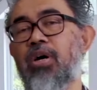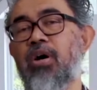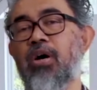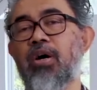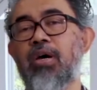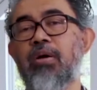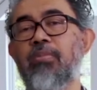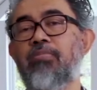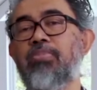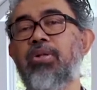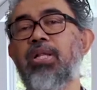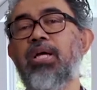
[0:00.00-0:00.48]
are
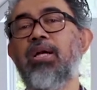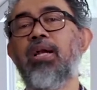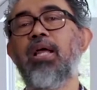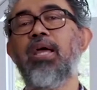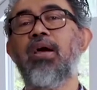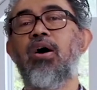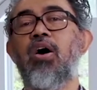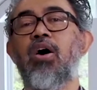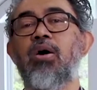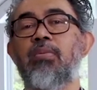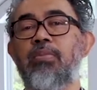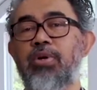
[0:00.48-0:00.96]

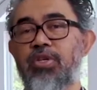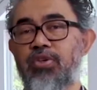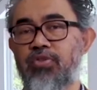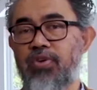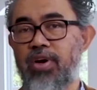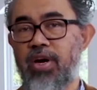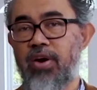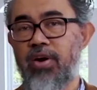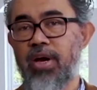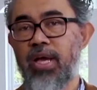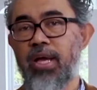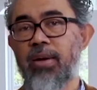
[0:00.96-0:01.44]
completely
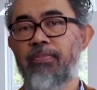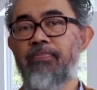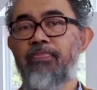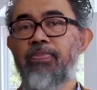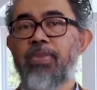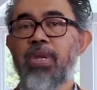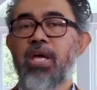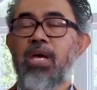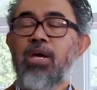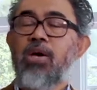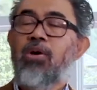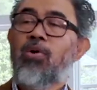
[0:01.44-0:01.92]
arbitrary.
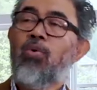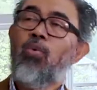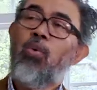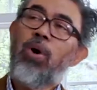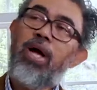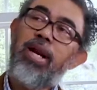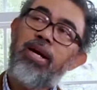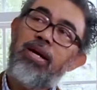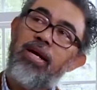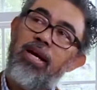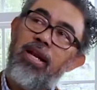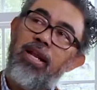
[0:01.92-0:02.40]

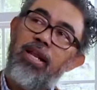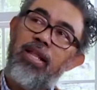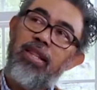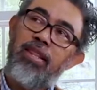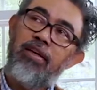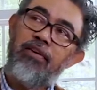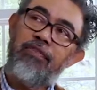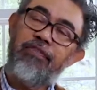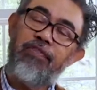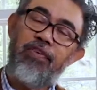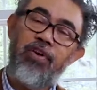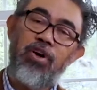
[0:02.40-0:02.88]
When
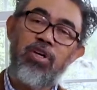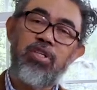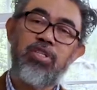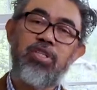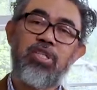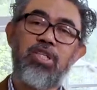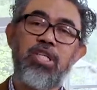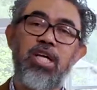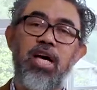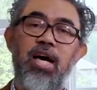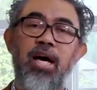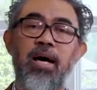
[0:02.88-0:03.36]
the
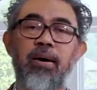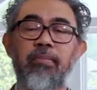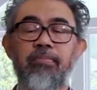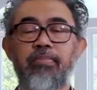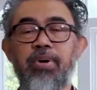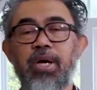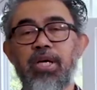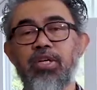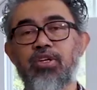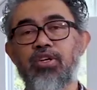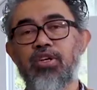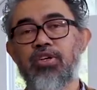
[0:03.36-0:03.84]
first um,
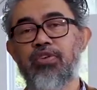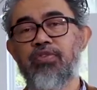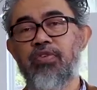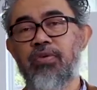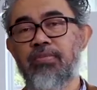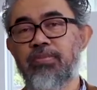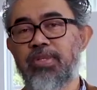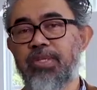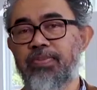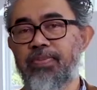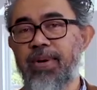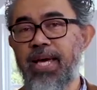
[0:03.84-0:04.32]
pictures
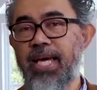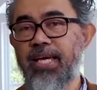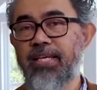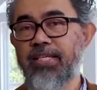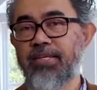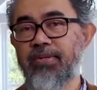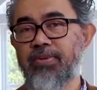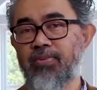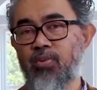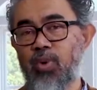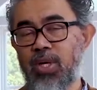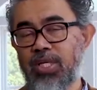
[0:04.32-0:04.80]
from
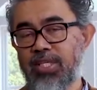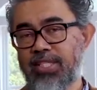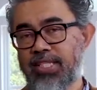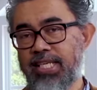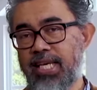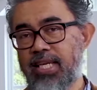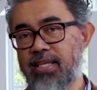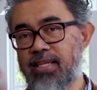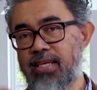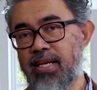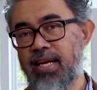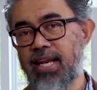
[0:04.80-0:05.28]
space was
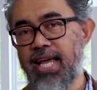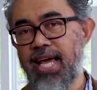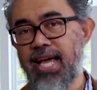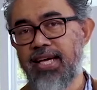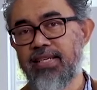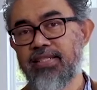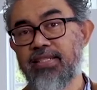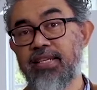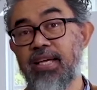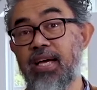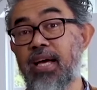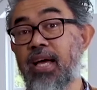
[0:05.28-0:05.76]
sent to
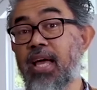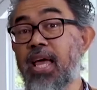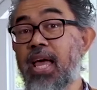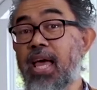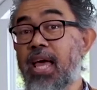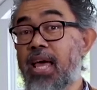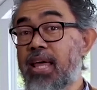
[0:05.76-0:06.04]
NASA,